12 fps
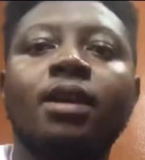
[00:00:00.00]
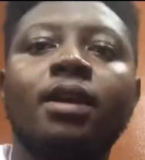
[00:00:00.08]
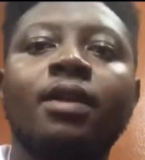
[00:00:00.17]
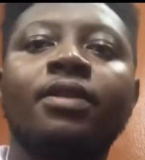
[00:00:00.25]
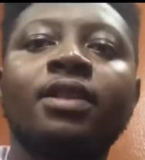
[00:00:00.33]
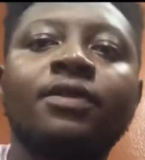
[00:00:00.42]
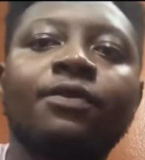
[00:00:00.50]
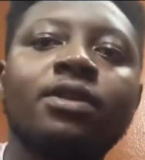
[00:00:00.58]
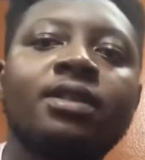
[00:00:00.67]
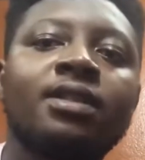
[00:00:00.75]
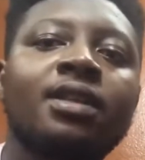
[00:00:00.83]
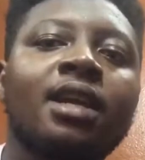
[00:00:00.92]
these
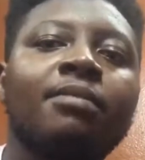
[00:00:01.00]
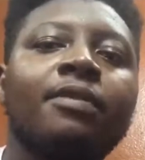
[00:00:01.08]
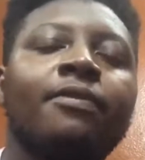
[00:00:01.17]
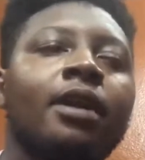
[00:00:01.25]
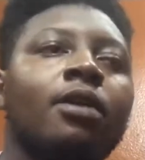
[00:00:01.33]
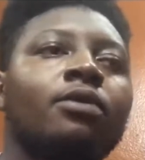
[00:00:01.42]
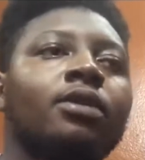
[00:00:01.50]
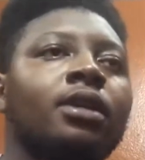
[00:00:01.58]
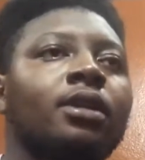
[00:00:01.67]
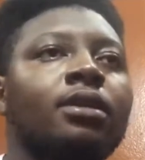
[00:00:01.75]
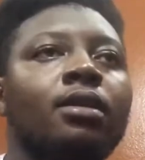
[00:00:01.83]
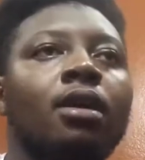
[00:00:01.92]
voices can be found
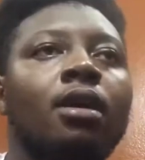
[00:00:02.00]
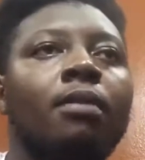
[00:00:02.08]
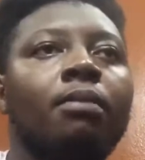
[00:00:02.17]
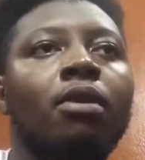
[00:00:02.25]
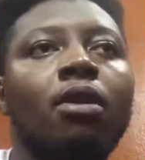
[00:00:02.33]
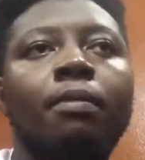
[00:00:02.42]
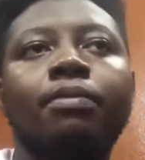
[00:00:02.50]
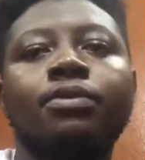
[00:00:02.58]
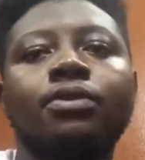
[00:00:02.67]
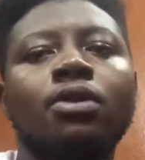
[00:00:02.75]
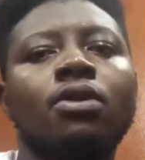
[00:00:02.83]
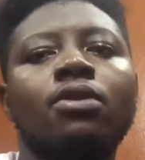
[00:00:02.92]
in pop
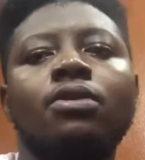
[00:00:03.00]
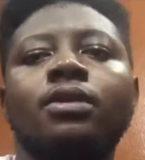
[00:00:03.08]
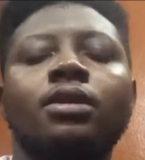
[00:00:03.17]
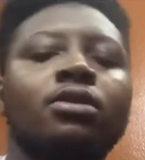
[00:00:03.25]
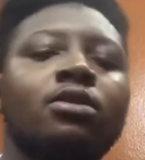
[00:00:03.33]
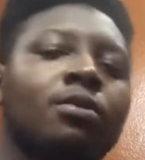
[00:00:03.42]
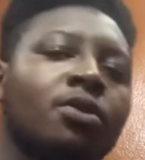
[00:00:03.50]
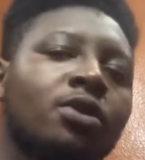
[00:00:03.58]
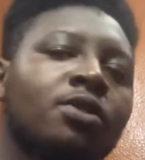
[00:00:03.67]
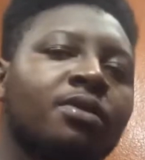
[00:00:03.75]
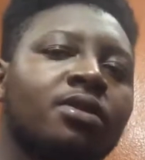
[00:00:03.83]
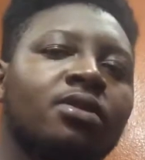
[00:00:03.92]
songs, in some
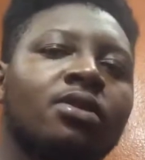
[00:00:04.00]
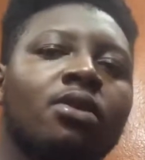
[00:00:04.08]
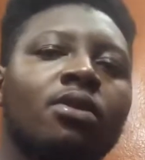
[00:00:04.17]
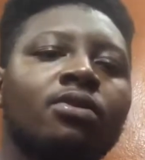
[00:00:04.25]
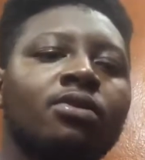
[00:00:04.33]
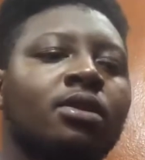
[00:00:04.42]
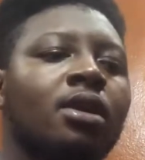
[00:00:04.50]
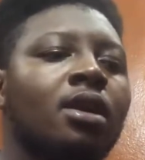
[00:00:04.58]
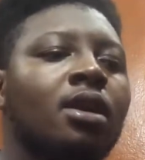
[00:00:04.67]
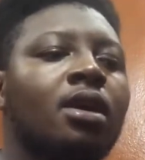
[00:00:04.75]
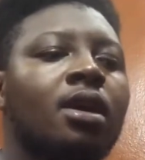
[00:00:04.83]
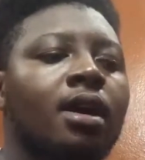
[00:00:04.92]
gospel songs,
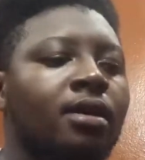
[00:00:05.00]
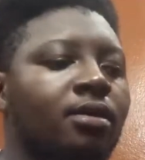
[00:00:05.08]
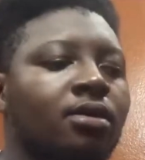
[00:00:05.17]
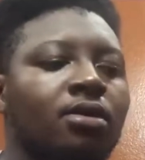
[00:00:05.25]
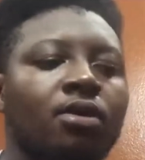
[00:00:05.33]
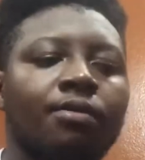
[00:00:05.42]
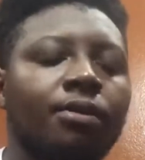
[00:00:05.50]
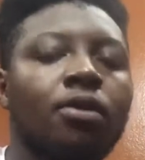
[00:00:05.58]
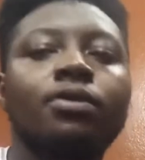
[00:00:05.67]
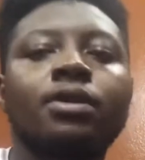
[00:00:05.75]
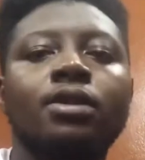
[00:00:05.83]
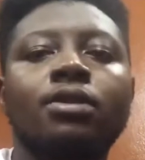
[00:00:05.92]
and in some
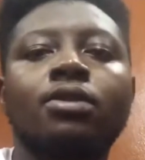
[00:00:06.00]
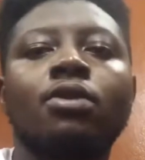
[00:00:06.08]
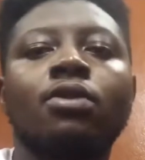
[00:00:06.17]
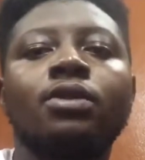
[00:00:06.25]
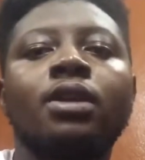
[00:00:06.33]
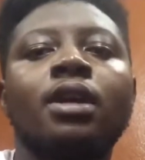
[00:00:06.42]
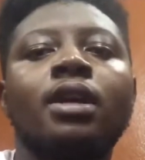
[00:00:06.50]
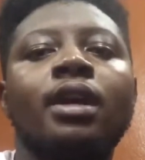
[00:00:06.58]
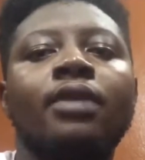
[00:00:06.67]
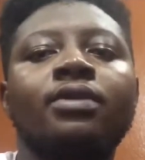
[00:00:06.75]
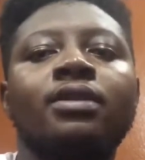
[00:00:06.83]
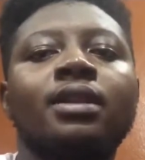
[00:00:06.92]
country songs.
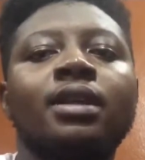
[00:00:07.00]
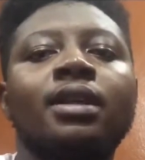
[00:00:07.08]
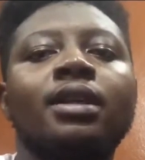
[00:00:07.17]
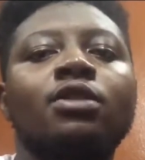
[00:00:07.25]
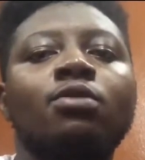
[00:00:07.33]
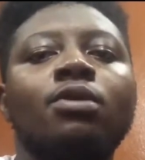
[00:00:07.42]
And this is a great way